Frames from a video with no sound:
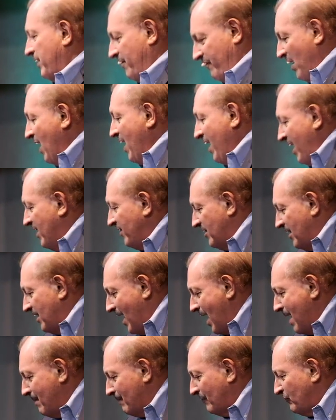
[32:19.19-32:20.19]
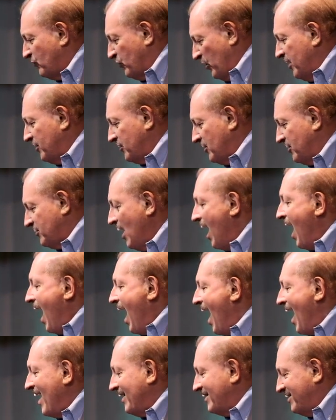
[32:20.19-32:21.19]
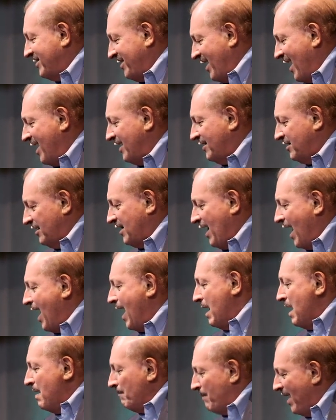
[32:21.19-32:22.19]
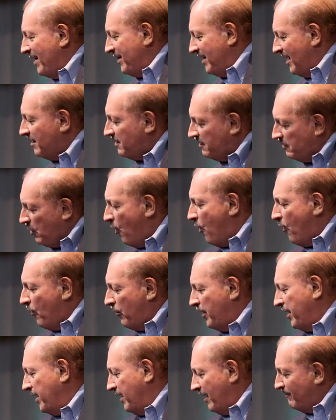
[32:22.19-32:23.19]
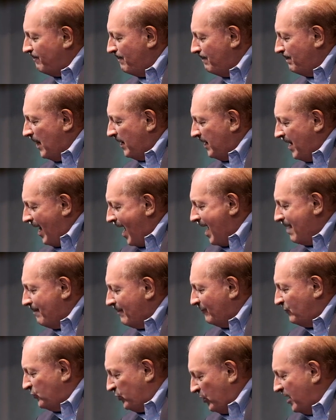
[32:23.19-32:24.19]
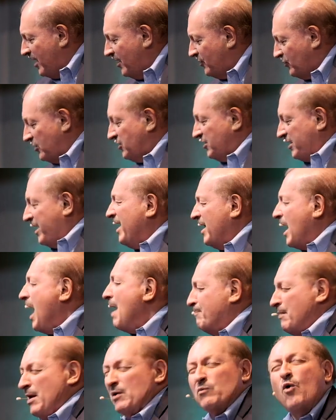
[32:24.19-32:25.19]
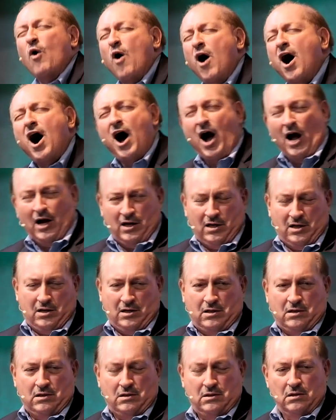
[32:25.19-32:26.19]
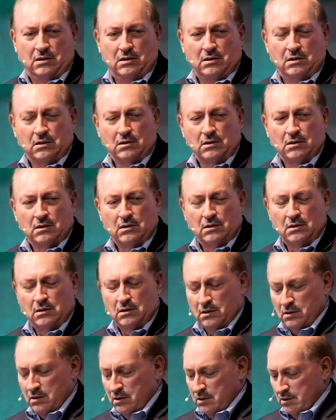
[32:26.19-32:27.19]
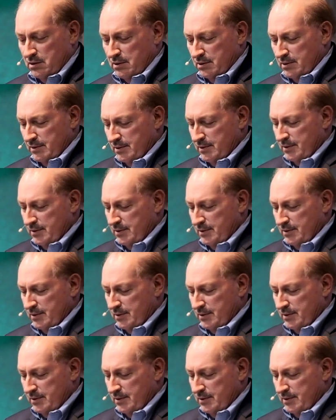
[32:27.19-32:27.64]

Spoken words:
are forgiven? In the name of Jesus, I say today, by the authority of the name of Jesus, get up and walk. Amen.